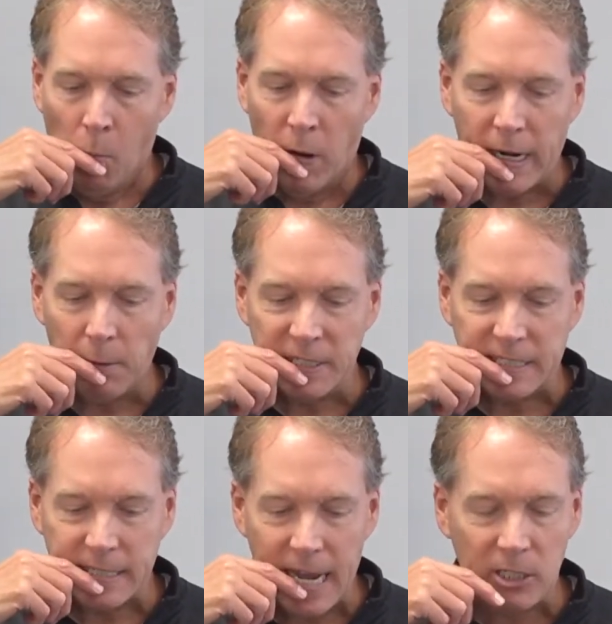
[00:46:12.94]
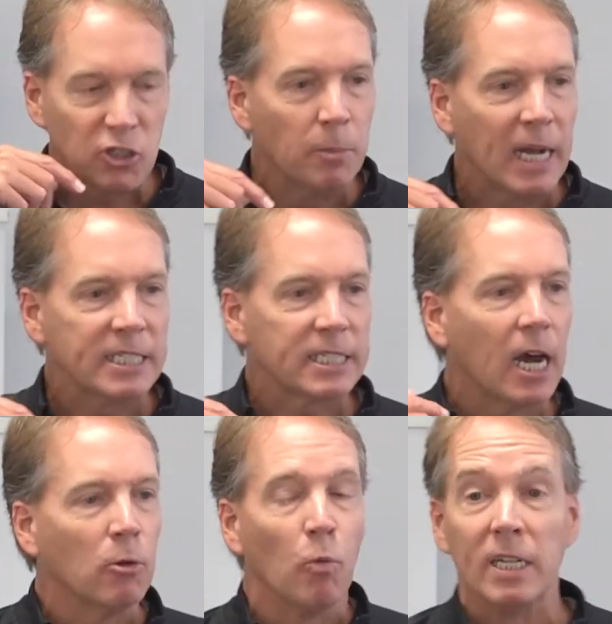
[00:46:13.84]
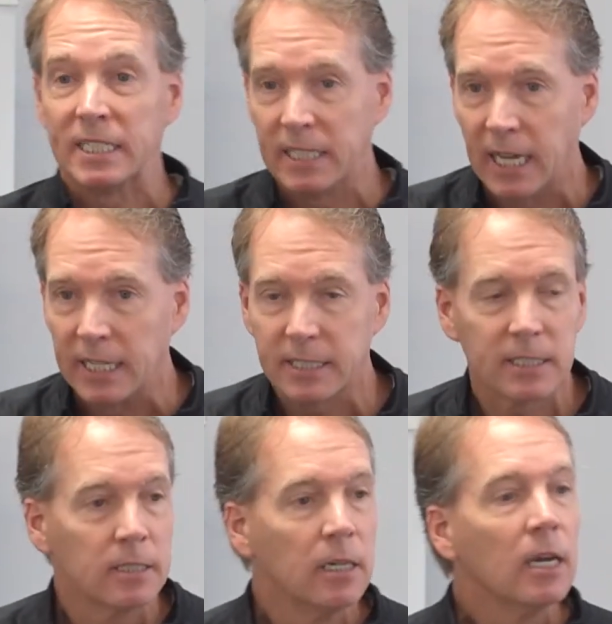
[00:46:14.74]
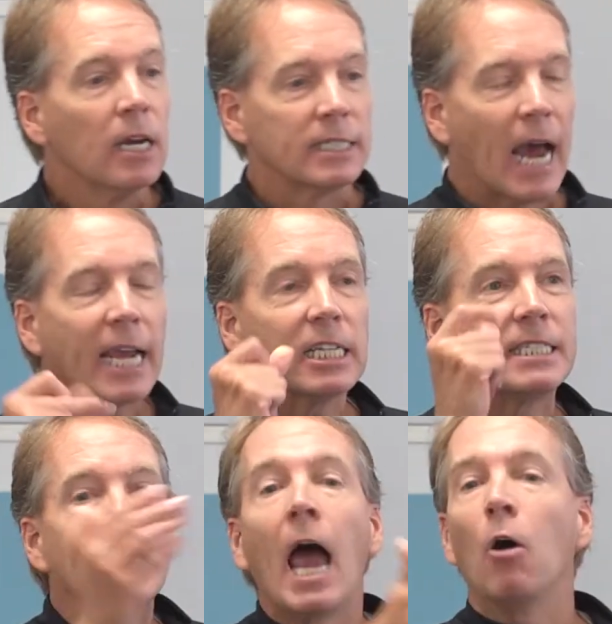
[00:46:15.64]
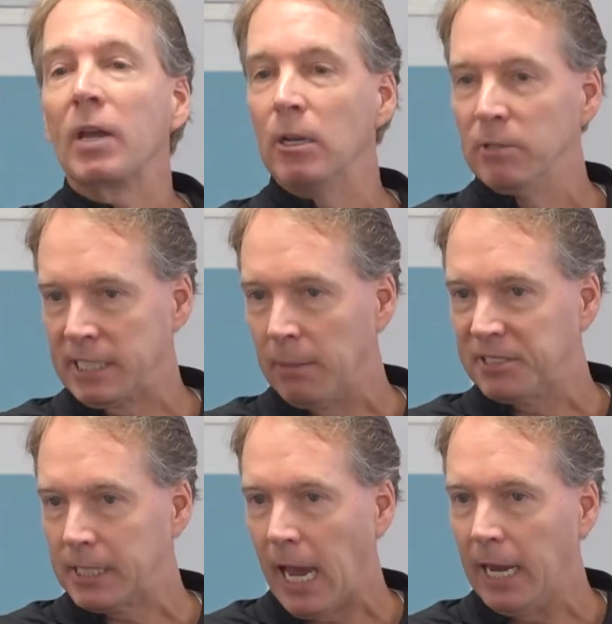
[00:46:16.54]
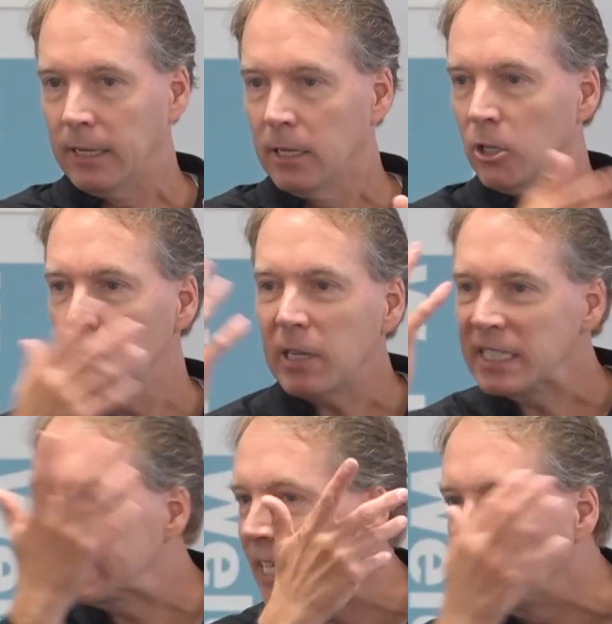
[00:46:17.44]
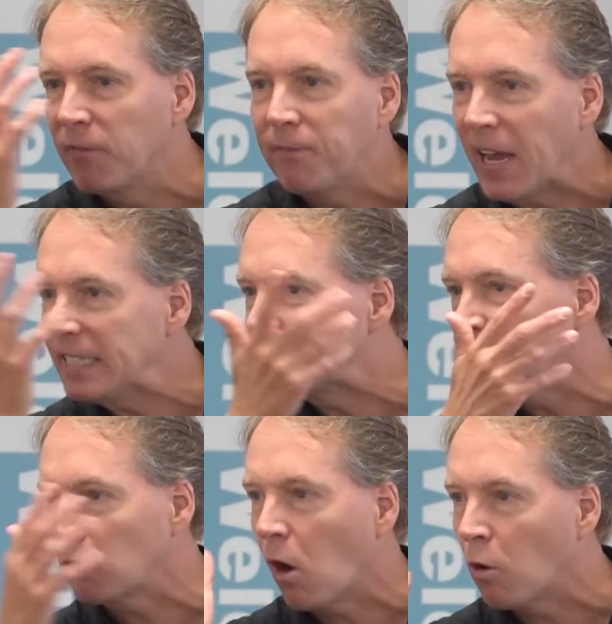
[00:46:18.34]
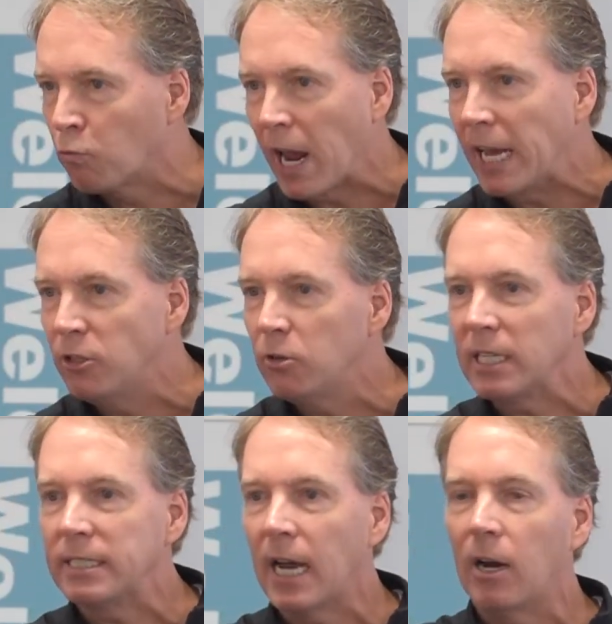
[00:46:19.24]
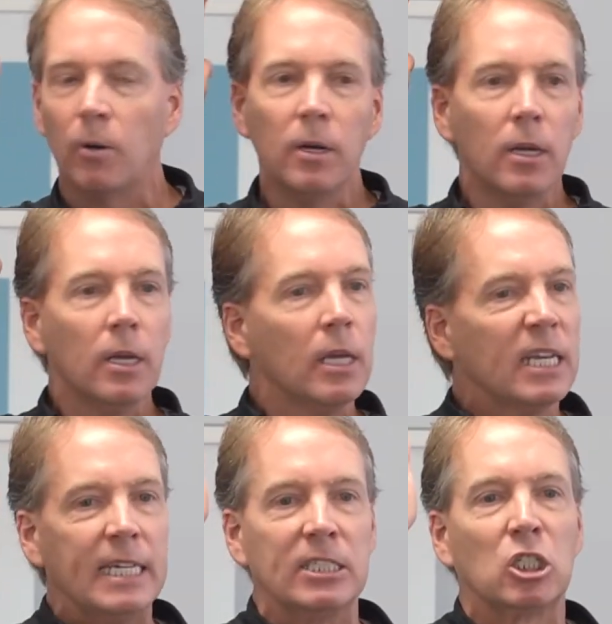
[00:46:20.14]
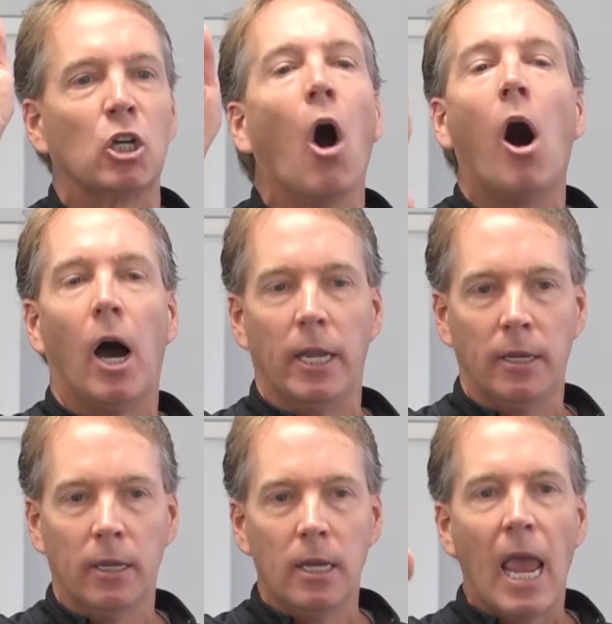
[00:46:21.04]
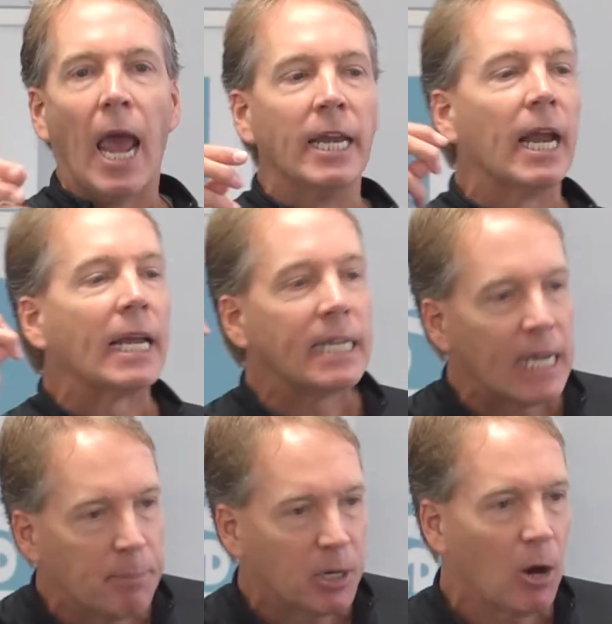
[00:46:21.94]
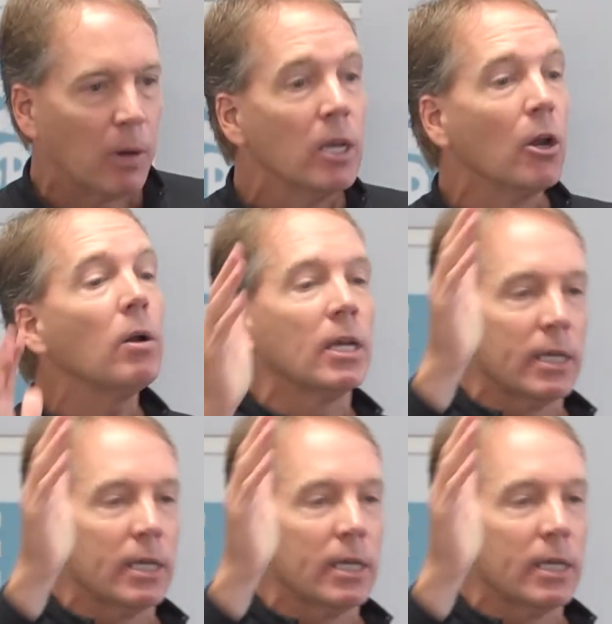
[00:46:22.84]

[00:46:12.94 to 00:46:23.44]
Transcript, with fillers: what I was saying to my son was this, because I could tell he was upset. You can see their faces are all red, and you can tell he's gone. And then I keep going. You know,